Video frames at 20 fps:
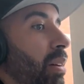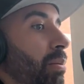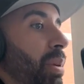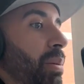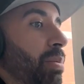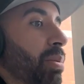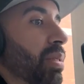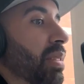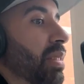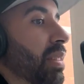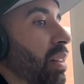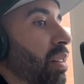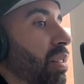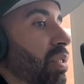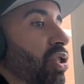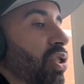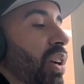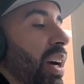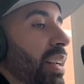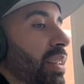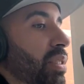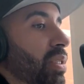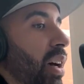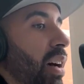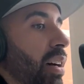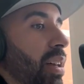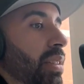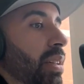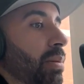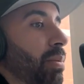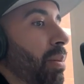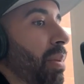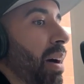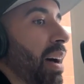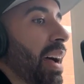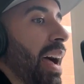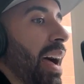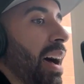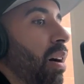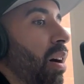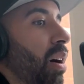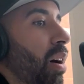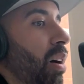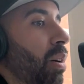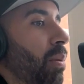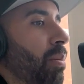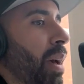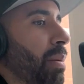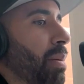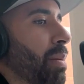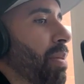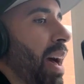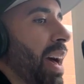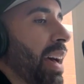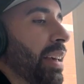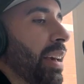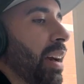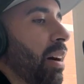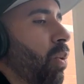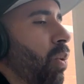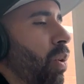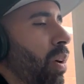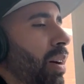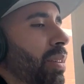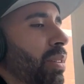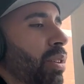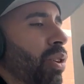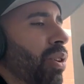People still try to talk to him about how, oh, maybe Pacquiao won.